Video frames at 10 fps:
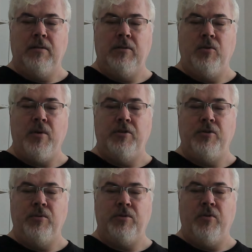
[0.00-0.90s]
You can
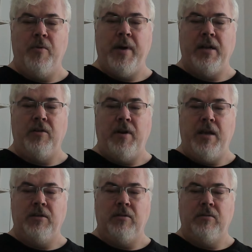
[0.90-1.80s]
use your
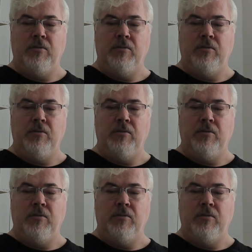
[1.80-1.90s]
imagination